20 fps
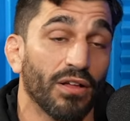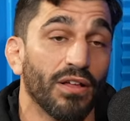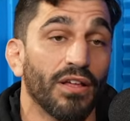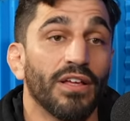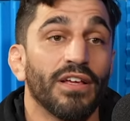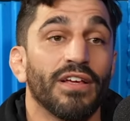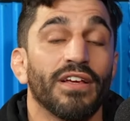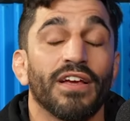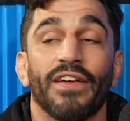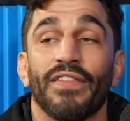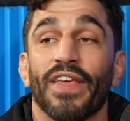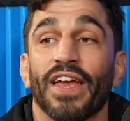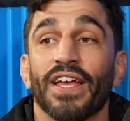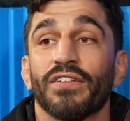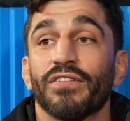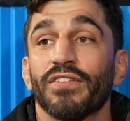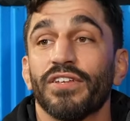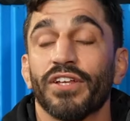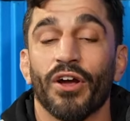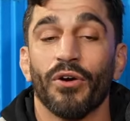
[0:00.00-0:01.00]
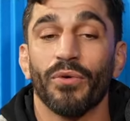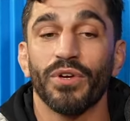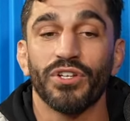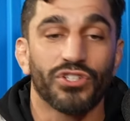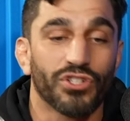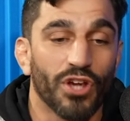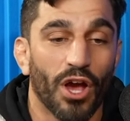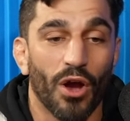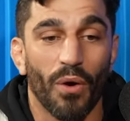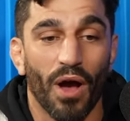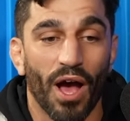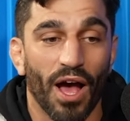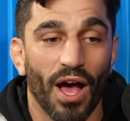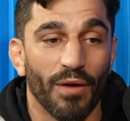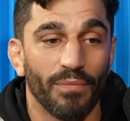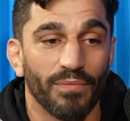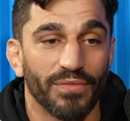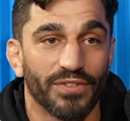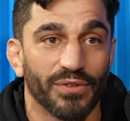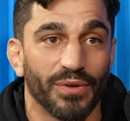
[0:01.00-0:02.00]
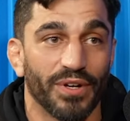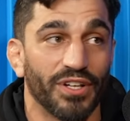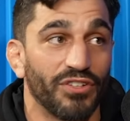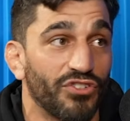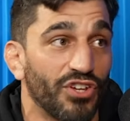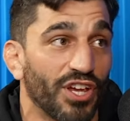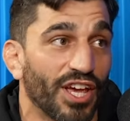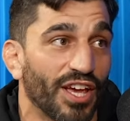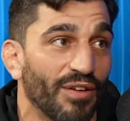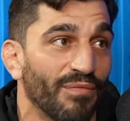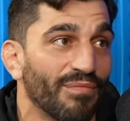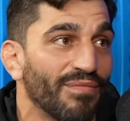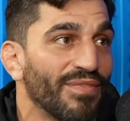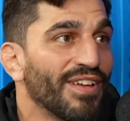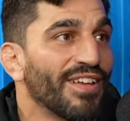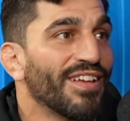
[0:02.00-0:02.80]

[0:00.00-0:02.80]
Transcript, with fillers: Yeah. And they, you know, we show up to a gym.